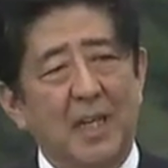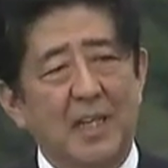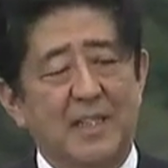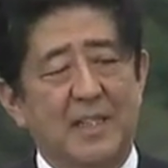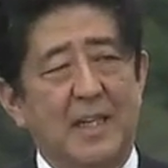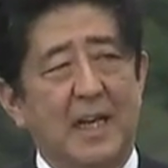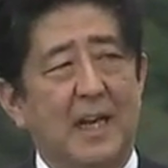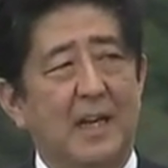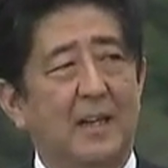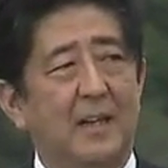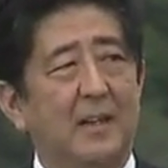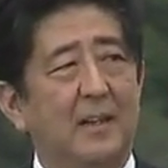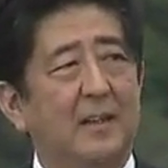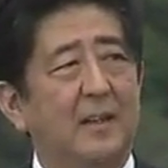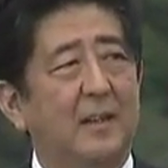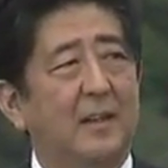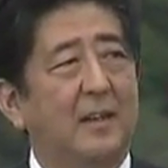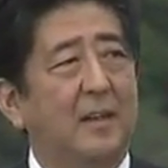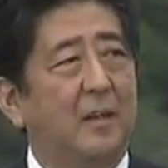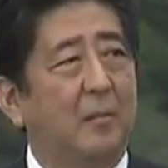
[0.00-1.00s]
and
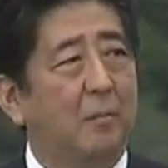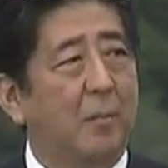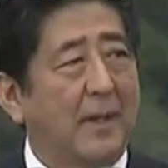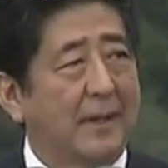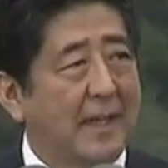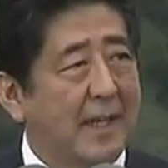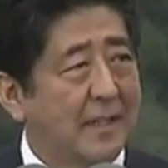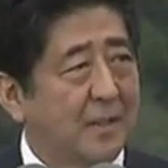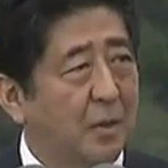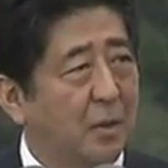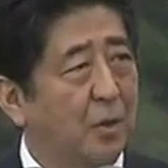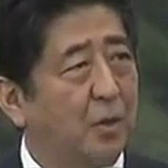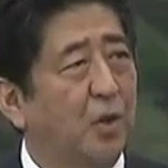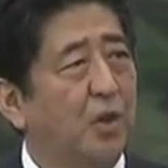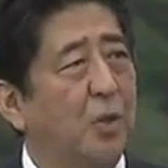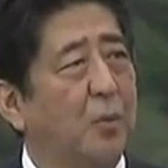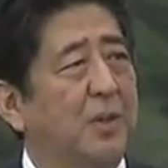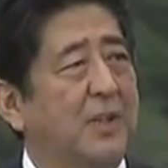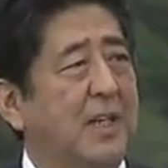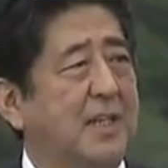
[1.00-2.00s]
indeed their
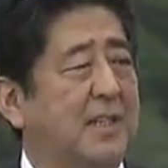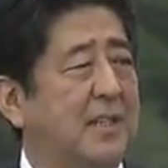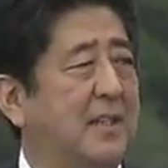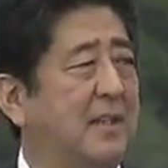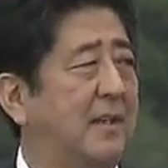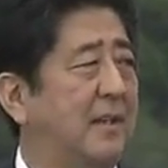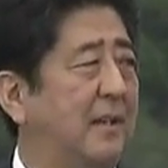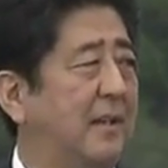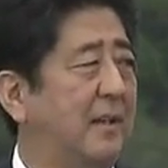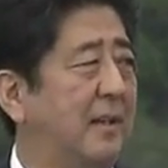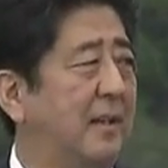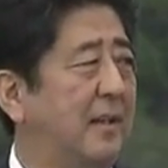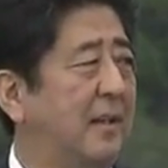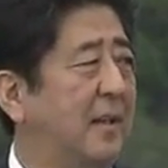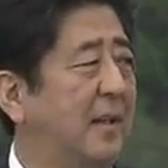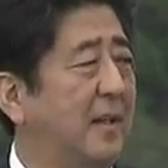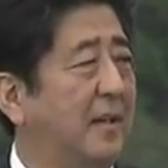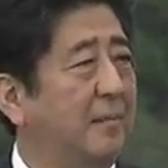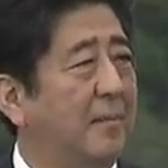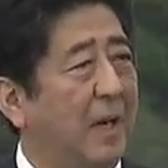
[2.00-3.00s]
children and
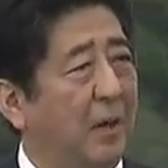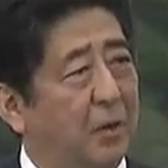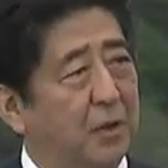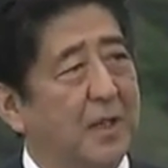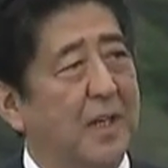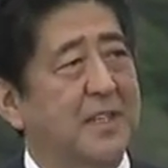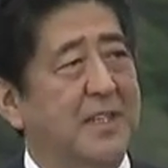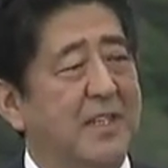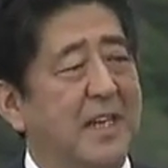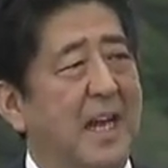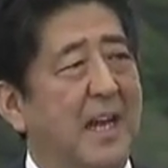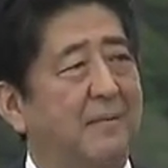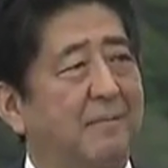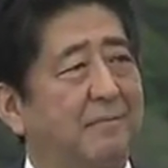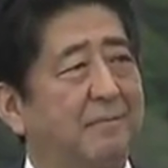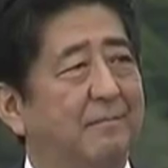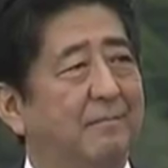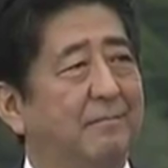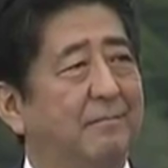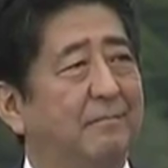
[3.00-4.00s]

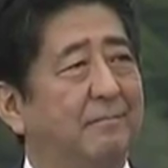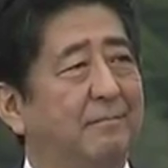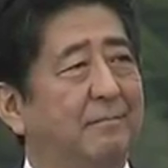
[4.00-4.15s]
grandchildren